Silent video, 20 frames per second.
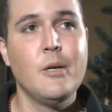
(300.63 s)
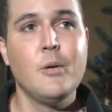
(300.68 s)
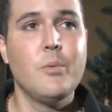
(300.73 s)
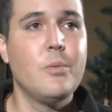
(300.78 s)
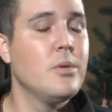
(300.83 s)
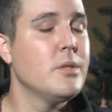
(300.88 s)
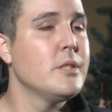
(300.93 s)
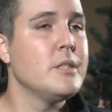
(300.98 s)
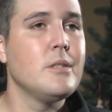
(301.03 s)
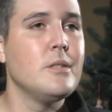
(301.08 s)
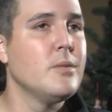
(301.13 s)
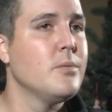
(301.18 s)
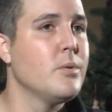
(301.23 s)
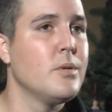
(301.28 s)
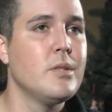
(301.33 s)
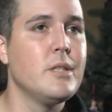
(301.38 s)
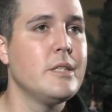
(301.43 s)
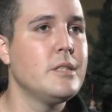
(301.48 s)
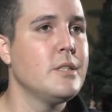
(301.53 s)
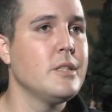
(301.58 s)

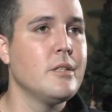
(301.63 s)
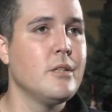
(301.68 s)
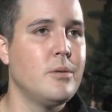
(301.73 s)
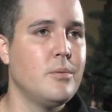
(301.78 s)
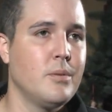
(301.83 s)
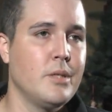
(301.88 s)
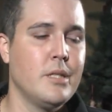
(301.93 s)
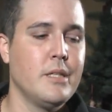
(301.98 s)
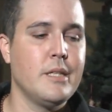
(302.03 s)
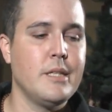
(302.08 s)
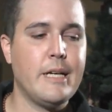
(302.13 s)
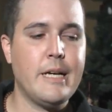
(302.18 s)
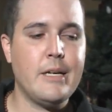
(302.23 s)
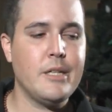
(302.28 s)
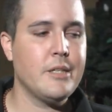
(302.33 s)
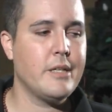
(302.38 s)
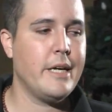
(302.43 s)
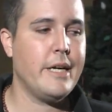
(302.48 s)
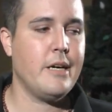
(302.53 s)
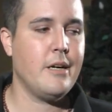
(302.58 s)
we'll let you go. We're going to get out of
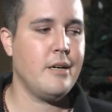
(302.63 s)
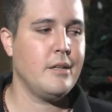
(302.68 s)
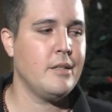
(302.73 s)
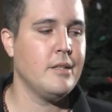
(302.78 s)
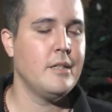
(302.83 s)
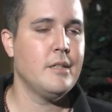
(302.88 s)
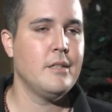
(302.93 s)
your hair.